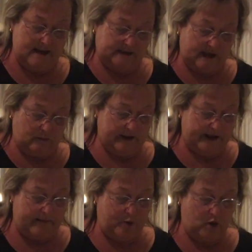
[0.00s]
It's not
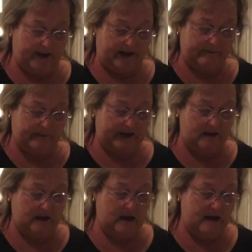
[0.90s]
really a pudding, but
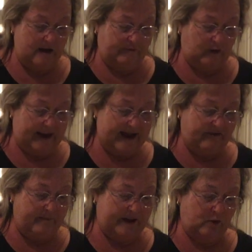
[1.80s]
for lack
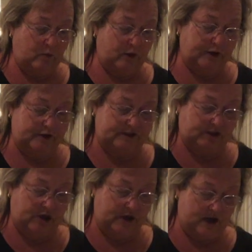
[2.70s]
of better words,
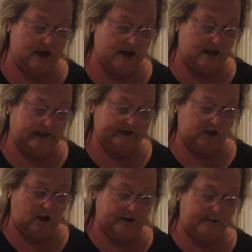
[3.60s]
let's
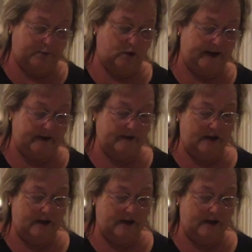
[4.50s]
call it a pudding,